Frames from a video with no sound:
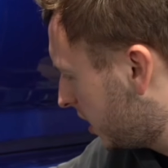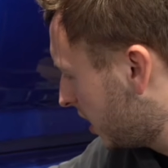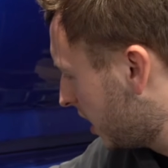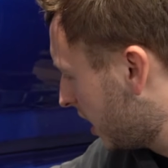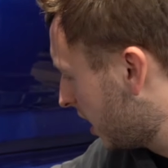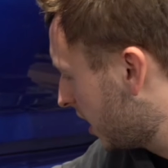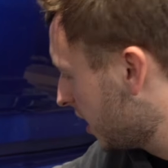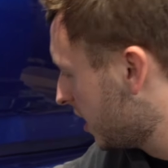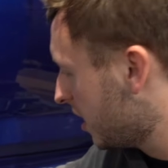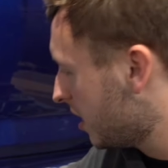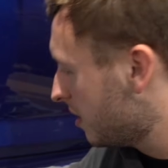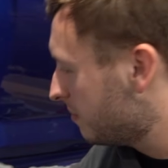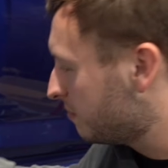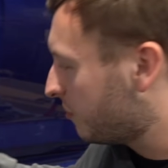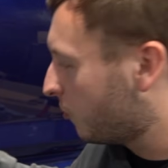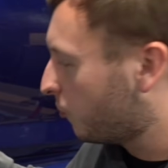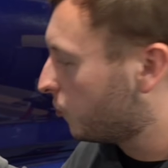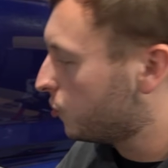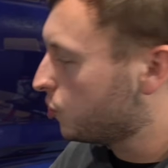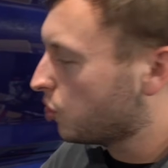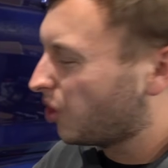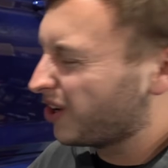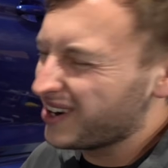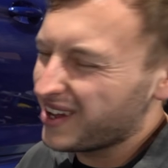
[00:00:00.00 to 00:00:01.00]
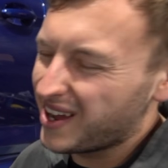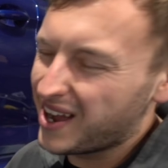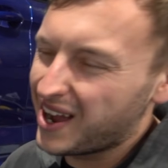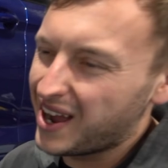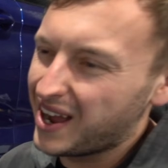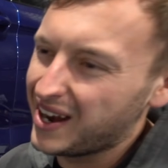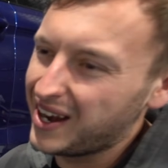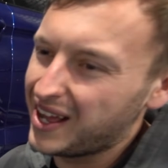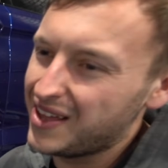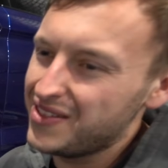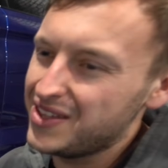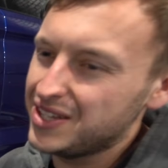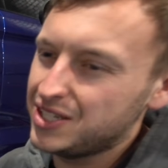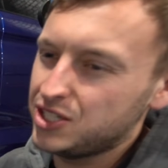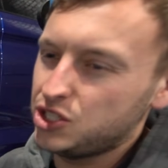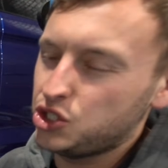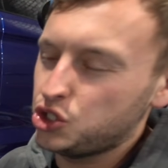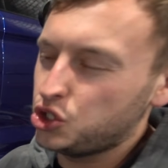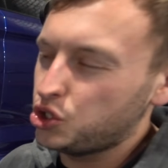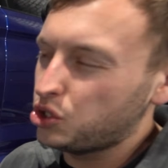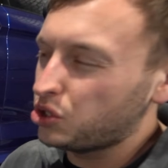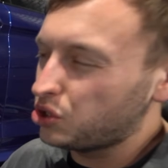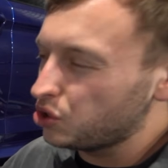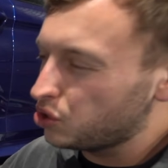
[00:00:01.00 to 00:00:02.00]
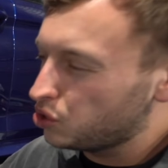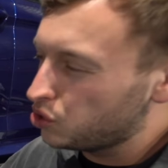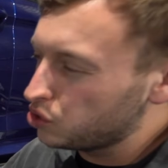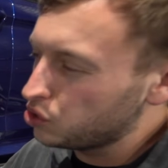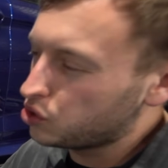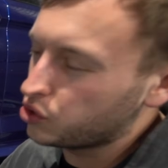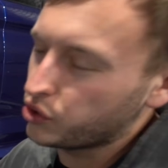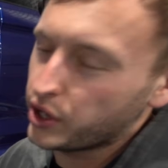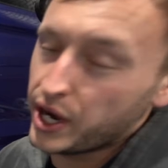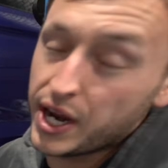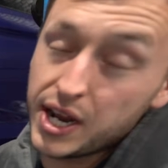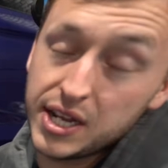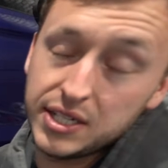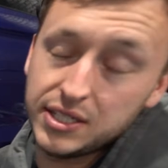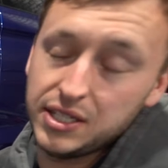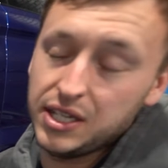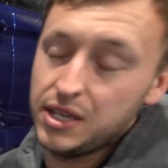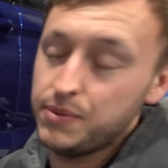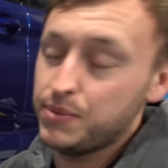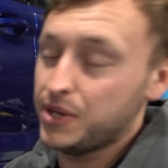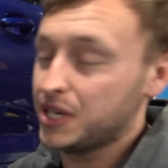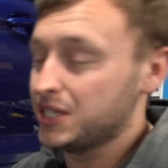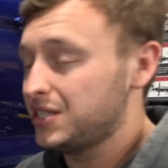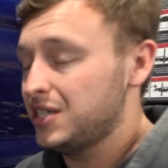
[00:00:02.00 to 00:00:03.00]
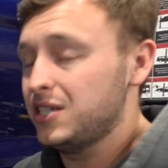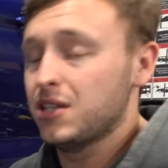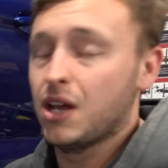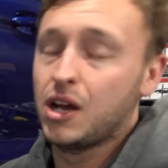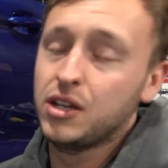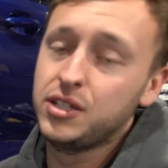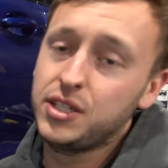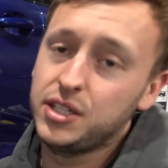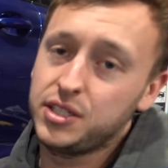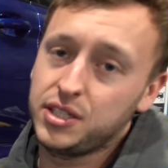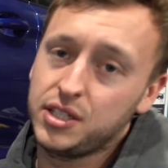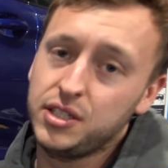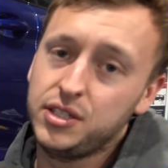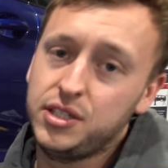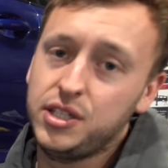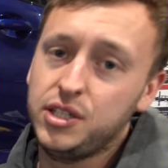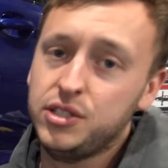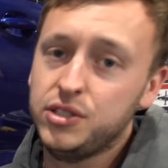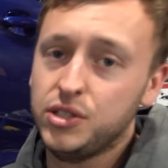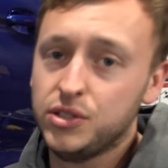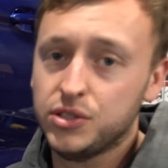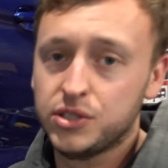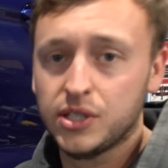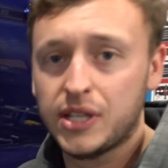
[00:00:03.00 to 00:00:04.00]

kit, but we're not going to highlight this too crazy because these are discontinued.